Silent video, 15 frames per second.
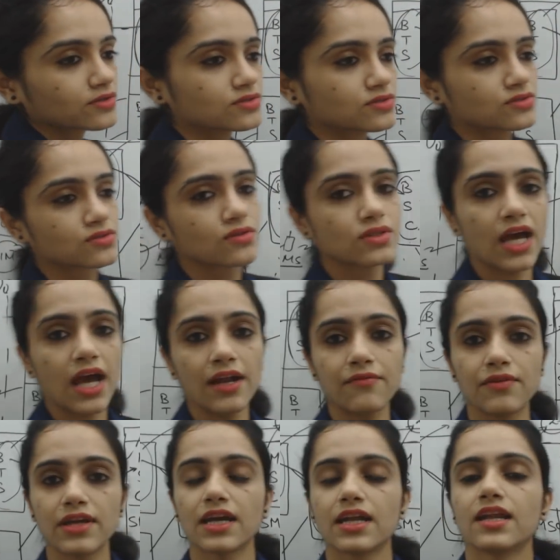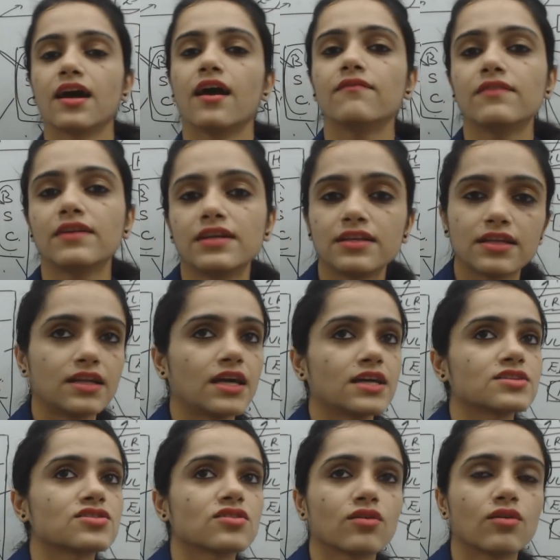so that we can have
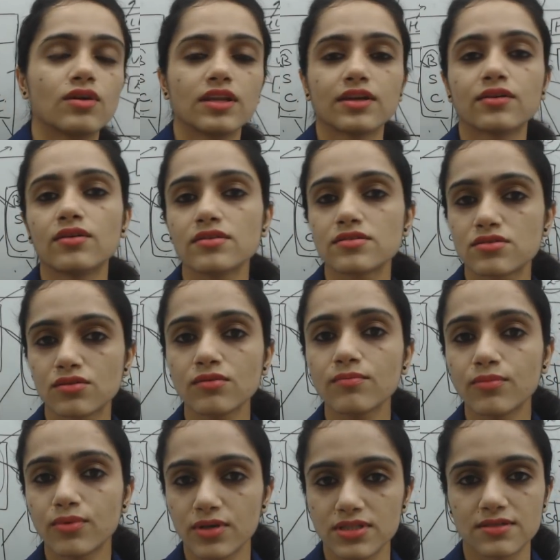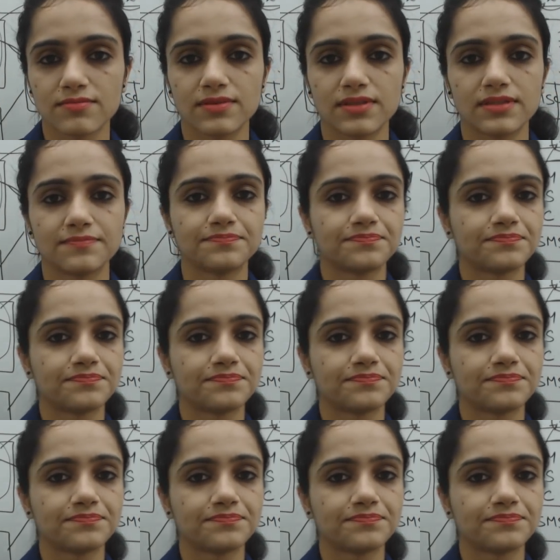international calling also possible.